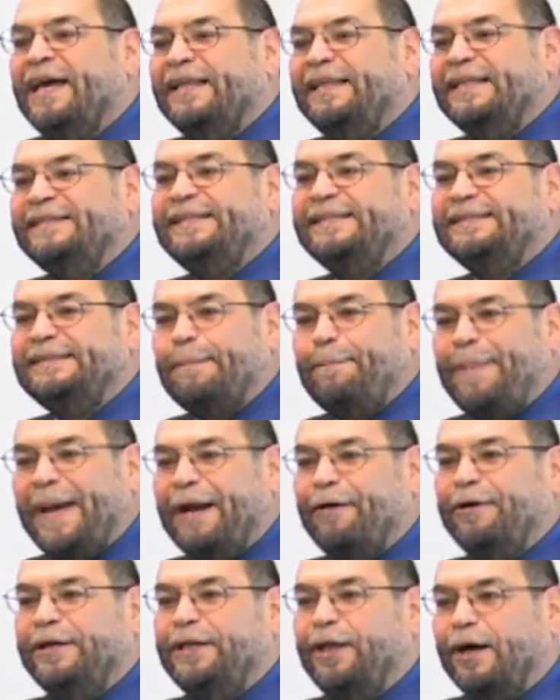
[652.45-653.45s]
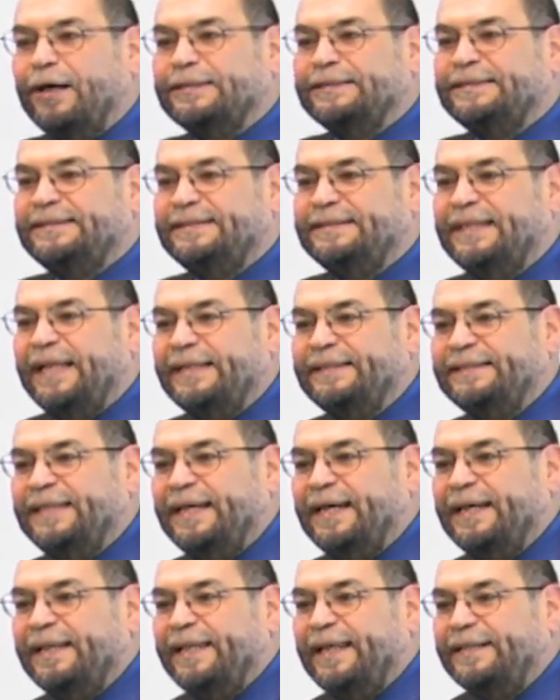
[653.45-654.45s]
This is the paradox that,
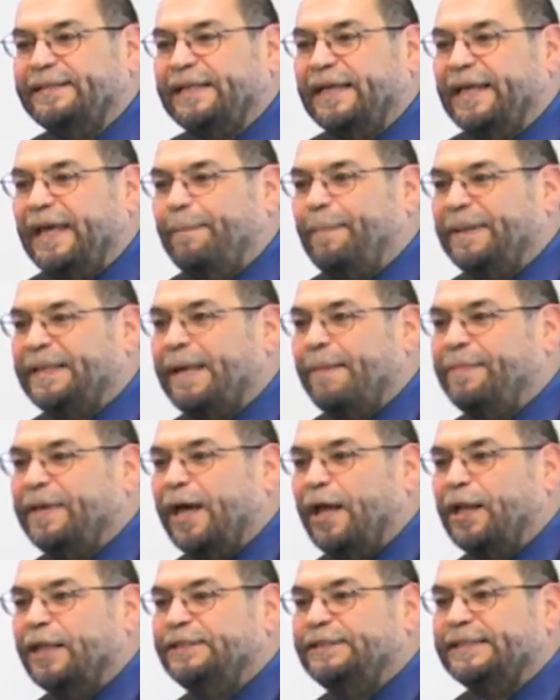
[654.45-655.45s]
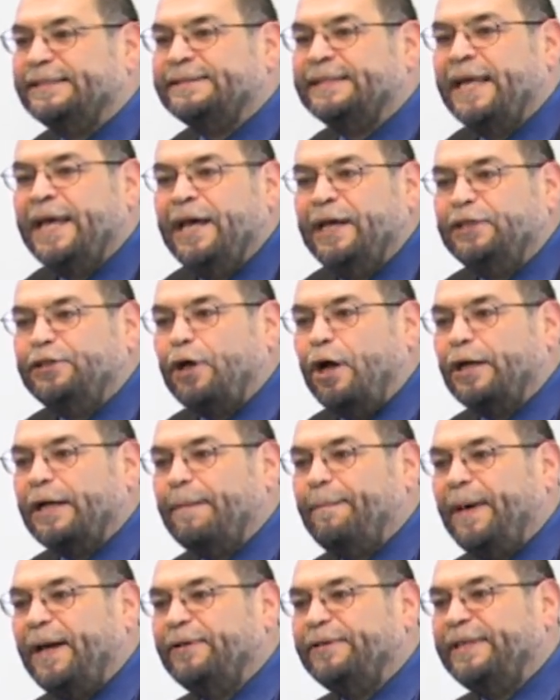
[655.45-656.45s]
that epidemiologists talk
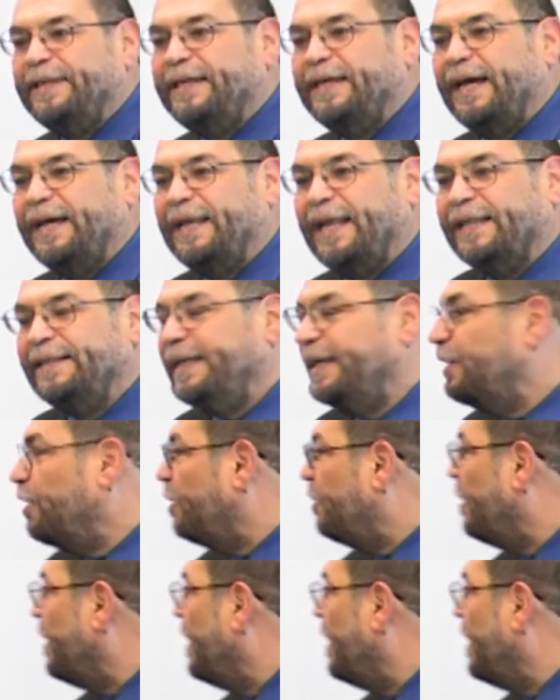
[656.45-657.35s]
about, the Latino